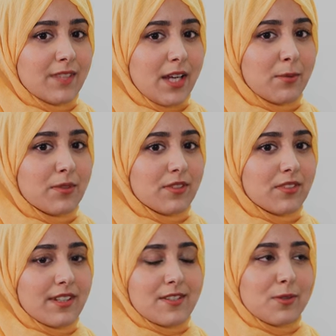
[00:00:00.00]

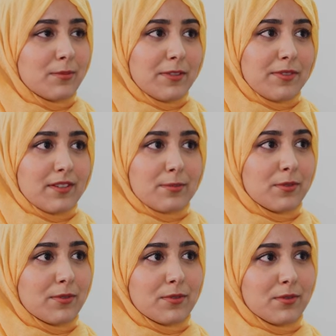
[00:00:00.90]
that's not my first
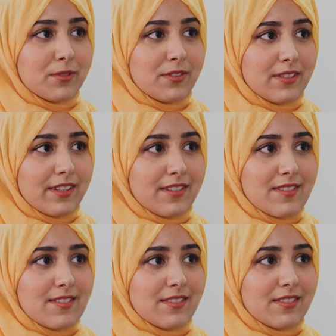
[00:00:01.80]
port of call.
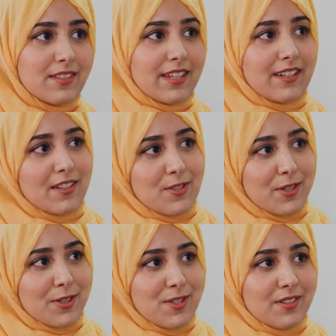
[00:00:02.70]
It's mm-hmm. in
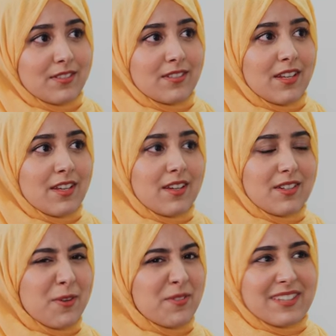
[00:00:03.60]
conjunction,
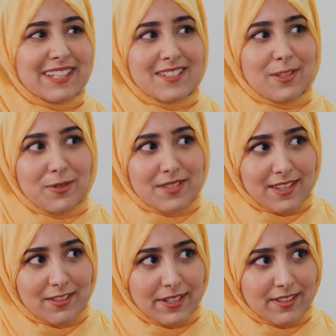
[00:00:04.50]
and often they don't
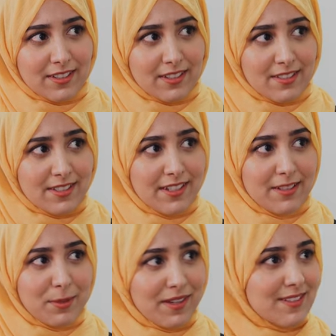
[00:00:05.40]
say the right things
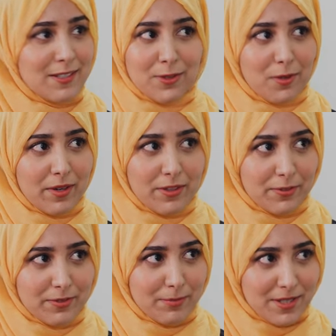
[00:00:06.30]
because they're not aware of
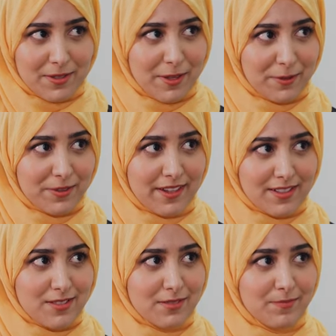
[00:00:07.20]
mental health.
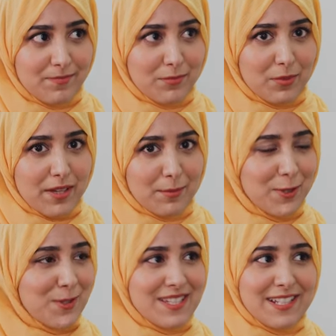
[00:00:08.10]

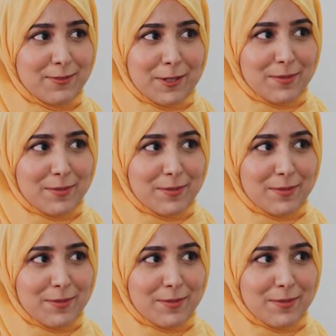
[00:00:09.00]
OCD is very